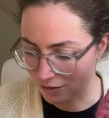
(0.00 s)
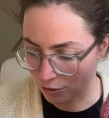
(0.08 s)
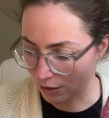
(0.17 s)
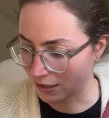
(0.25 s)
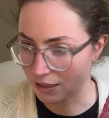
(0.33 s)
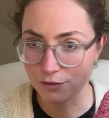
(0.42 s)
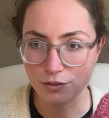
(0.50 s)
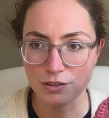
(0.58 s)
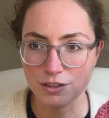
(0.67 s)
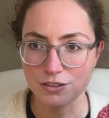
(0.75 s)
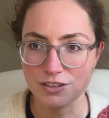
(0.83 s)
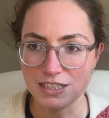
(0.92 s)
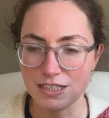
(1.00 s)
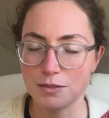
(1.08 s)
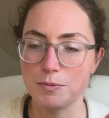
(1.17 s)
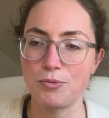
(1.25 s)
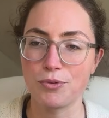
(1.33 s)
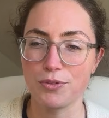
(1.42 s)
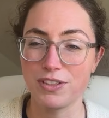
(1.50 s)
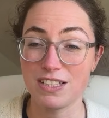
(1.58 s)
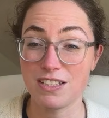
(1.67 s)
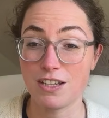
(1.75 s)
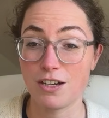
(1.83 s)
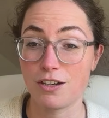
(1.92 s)
quickly, if you've not seen this before,
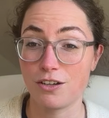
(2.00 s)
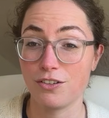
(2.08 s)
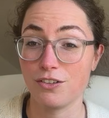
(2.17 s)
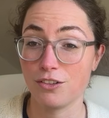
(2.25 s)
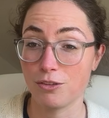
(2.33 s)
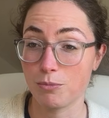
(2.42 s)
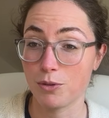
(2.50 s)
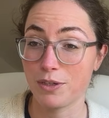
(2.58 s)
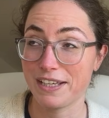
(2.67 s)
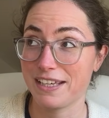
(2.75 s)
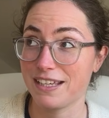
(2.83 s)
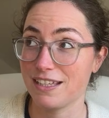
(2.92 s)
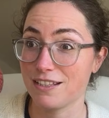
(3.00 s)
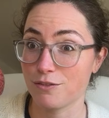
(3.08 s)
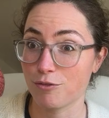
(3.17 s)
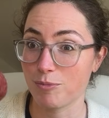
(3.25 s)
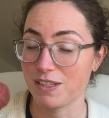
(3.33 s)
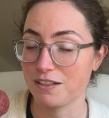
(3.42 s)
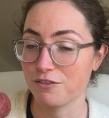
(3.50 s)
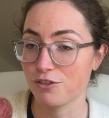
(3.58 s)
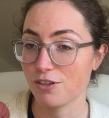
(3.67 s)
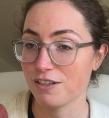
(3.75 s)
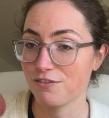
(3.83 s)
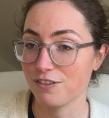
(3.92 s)
this yarn, the mohair is from Knitting
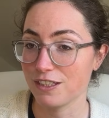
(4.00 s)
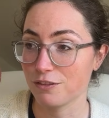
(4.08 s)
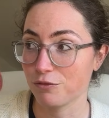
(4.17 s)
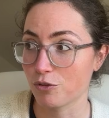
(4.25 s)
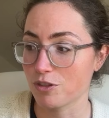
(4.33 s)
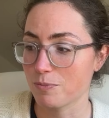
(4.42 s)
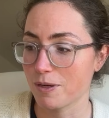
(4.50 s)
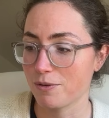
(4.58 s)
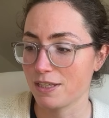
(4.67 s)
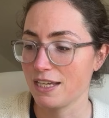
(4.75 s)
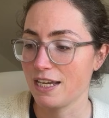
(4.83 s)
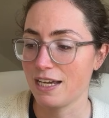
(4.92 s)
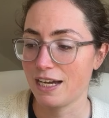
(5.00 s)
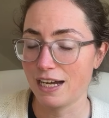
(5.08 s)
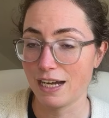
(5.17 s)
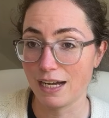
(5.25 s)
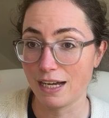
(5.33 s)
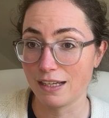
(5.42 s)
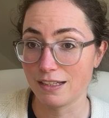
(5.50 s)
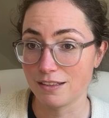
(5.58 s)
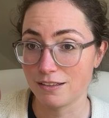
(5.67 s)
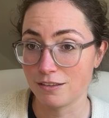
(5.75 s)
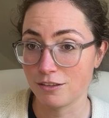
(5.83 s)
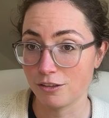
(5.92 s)
for Olive, it's Forest Berry,
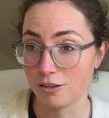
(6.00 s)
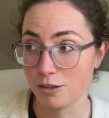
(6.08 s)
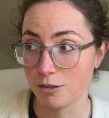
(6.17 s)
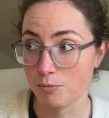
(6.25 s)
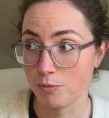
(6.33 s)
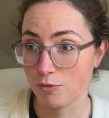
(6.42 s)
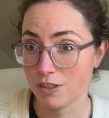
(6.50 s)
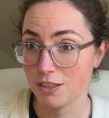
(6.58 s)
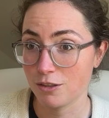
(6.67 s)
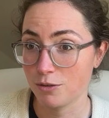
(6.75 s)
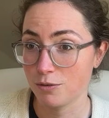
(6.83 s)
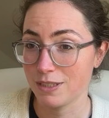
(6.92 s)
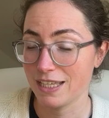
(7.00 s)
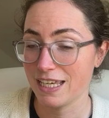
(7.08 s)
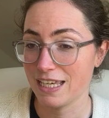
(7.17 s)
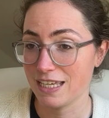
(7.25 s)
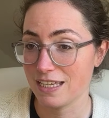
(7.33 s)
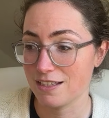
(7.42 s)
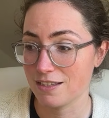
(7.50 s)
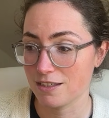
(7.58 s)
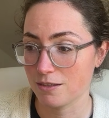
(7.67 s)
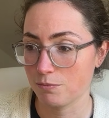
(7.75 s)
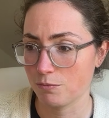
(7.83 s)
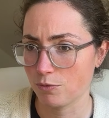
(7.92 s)
and the merino is
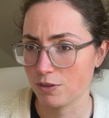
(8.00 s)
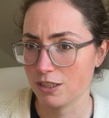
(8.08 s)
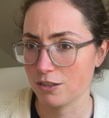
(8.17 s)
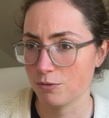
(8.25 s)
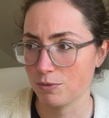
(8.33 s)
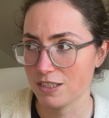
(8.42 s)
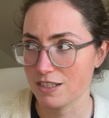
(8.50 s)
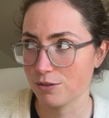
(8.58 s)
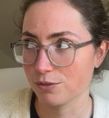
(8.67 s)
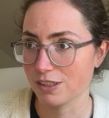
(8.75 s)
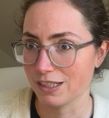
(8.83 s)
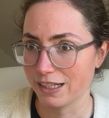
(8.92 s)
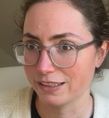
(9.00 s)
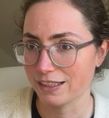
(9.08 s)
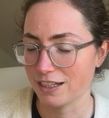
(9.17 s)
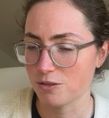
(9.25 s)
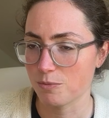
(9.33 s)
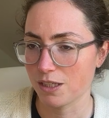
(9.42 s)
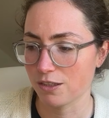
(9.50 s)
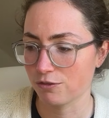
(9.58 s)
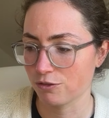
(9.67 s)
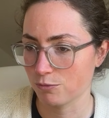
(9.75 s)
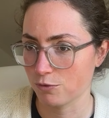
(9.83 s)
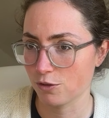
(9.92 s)
merino with silk and cashmere
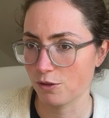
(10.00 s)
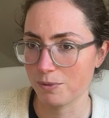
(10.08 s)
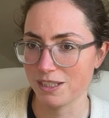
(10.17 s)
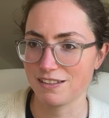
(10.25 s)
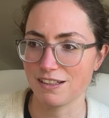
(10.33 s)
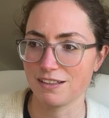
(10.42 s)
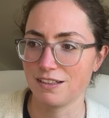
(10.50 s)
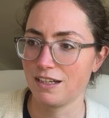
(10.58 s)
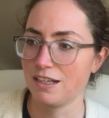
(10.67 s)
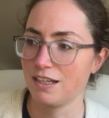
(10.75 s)
from Tôt le Matin